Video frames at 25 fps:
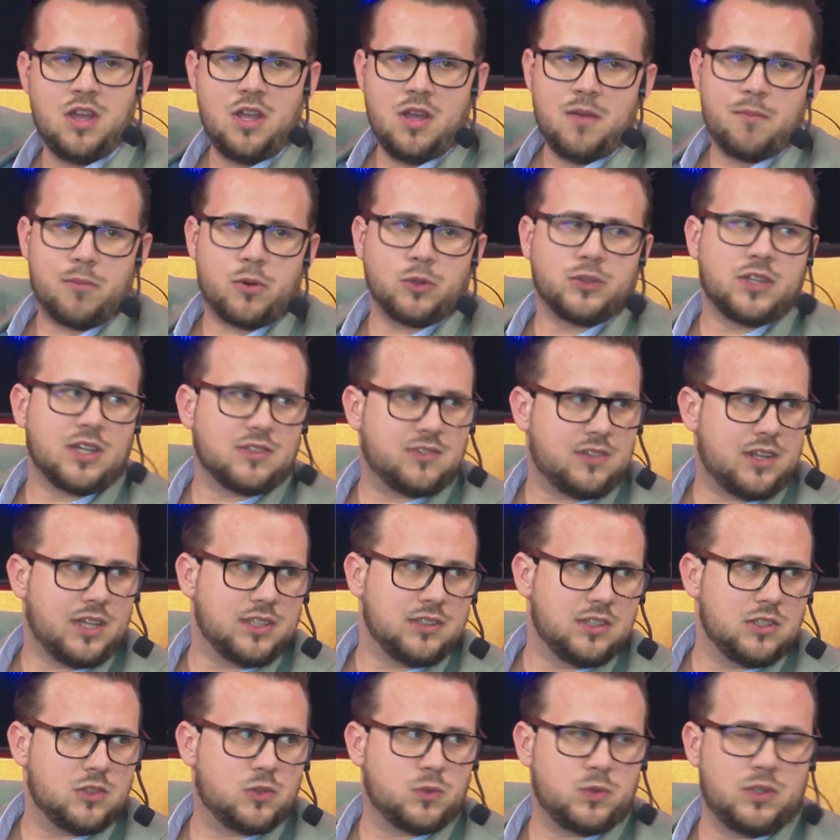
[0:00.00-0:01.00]
products like
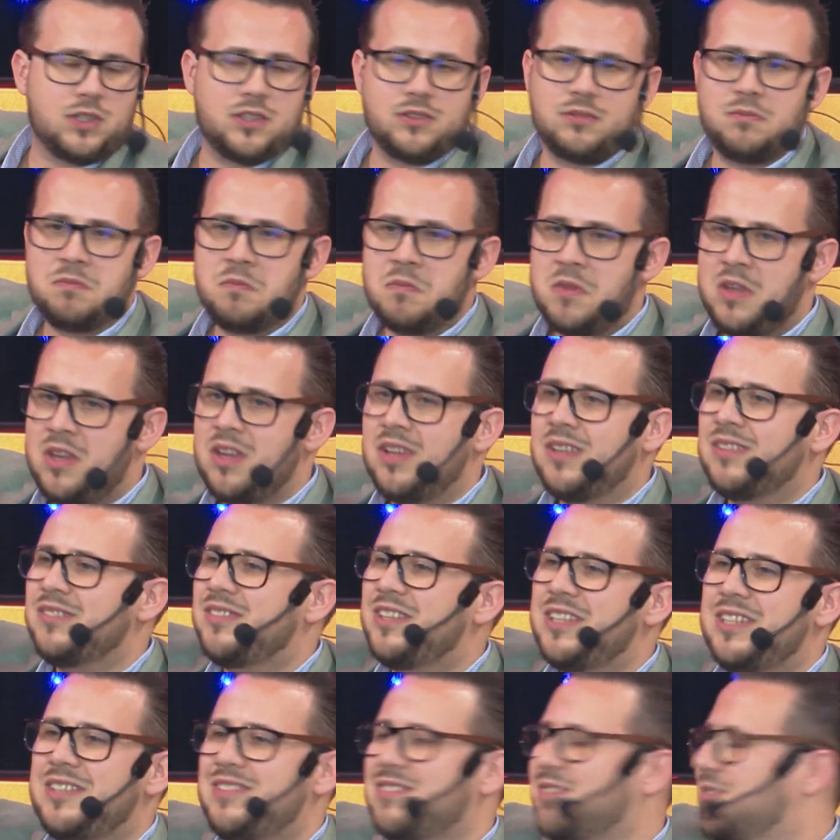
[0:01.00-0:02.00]
this one, then
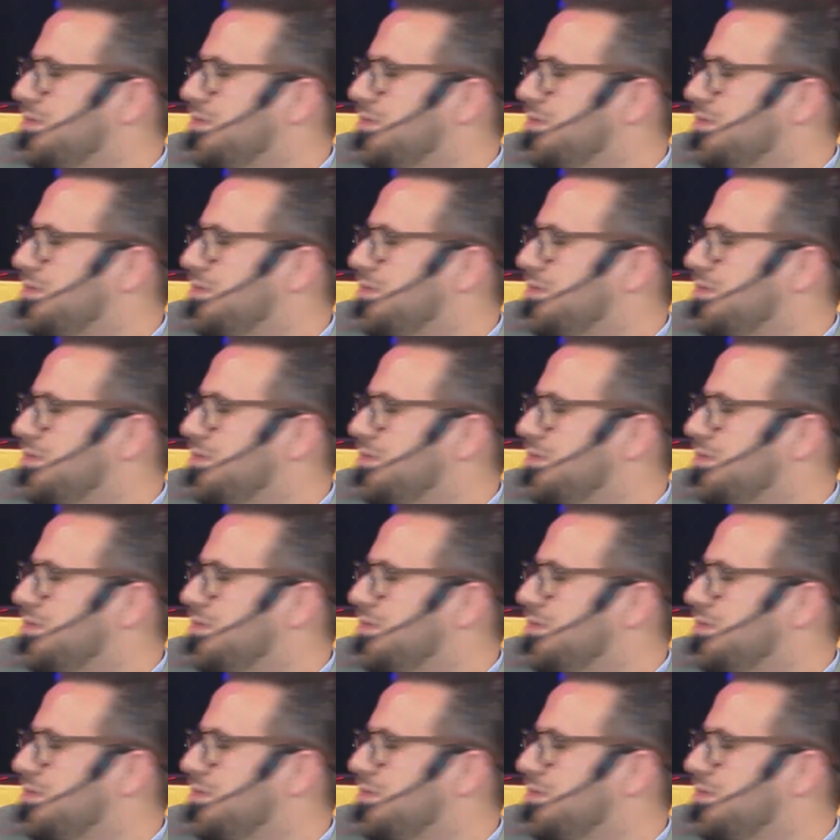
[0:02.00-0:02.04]
it's